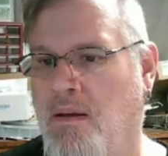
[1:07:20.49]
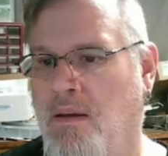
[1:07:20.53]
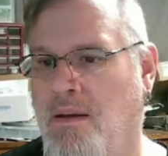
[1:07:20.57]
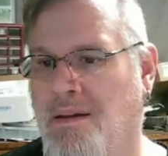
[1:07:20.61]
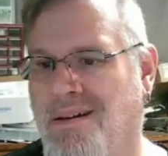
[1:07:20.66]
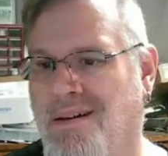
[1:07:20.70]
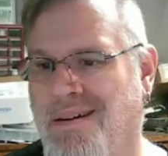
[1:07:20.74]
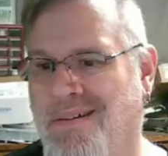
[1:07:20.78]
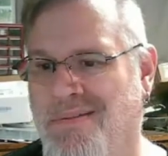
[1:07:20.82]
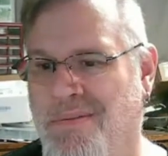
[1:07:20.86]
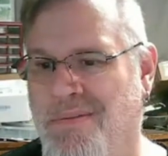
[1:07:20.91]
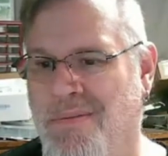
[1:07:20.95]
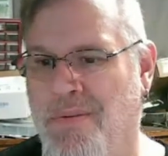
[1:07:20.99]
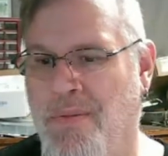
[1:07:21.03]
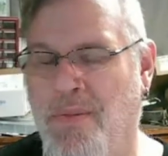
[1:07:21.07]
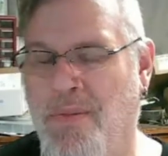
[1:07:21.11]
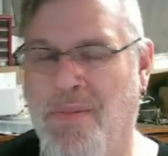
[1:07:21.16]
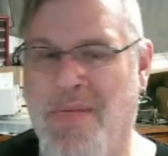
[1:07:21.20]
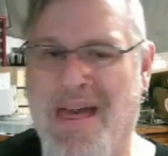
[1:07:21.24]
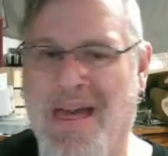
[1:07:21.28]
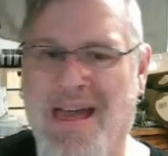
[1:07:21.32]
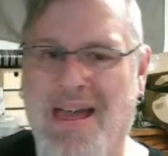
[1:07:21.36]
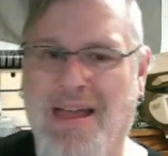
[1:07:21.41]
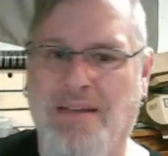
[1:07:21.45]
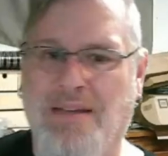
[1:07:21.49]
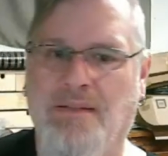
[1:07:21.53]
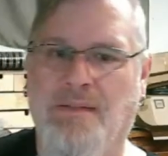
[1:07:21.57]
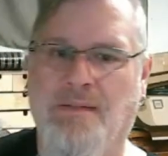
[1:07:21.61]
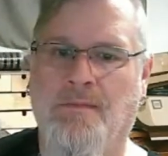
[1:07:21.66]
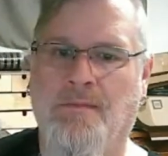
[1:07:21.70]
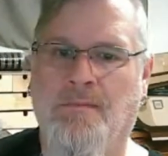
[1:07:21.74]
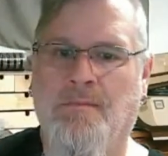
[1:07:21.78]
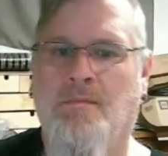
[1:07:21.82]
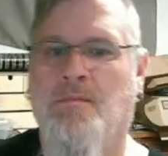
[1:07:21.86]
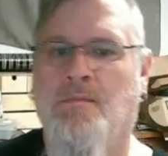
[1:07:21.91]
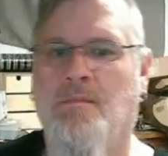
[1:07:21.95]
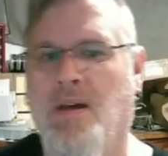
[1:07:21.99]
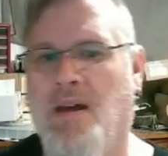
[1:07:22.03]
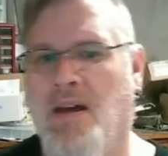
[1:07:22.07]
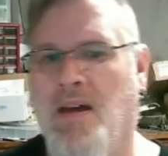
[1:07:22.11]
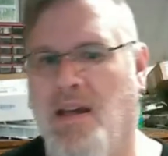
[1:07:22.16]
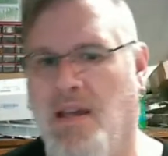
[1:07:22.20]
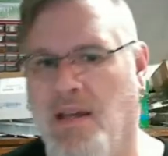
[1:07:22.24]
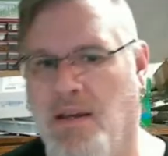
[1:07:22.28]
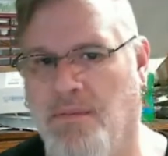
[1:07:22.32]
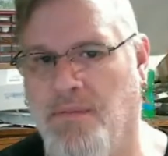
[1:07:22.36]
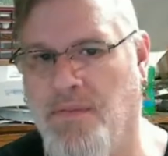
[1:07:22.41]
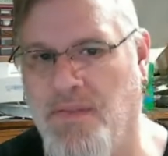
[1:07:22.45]
That and
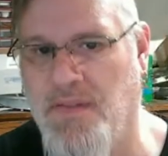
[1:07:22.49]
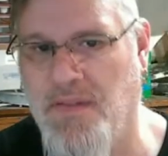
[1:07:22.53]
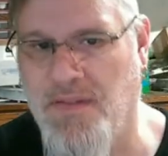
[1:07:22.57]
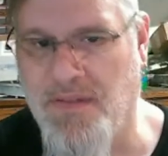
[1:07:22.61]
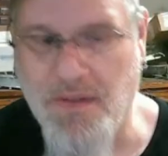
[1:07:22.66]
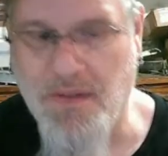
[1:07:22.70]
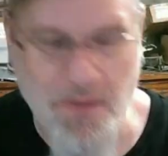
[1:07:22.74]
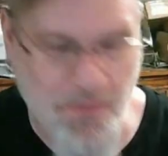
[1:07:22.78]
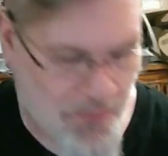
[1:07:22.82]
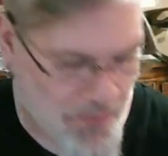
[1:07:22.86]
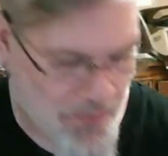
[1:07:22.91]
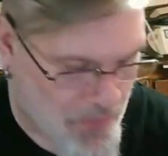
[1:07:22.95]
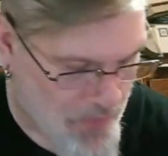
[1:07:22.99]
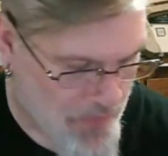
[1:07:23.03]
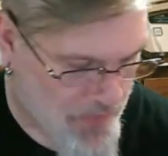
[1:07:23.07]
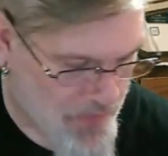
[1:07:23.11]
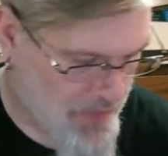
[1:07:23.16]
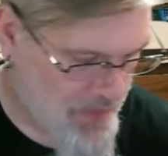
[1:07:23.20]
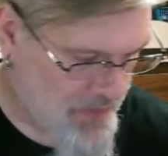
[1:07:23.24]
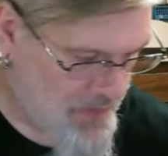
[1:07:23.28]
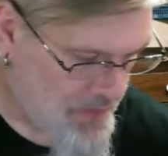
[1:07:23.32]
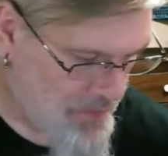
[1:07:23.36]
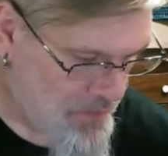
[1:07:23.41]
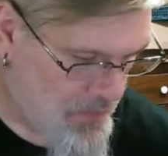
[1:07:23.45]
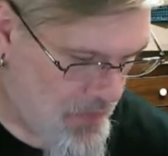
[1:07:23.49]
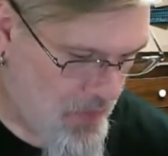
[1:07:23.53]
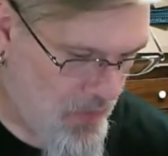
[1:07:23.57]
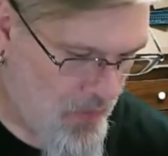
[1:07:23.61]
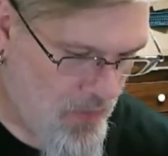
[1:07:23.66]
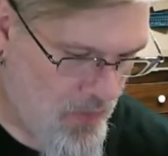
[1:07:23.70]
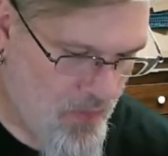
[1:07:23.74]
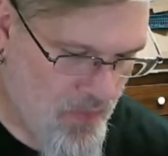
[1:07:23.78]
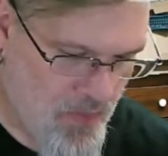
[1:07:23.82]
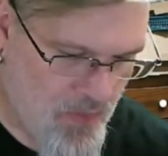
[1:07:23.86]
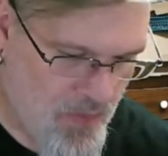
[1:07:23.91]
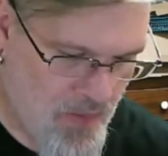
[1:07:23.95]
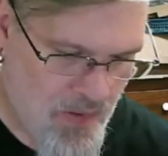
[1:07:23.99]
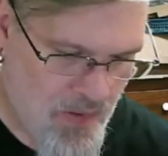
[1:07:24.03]
I have stuff going on tomorrow.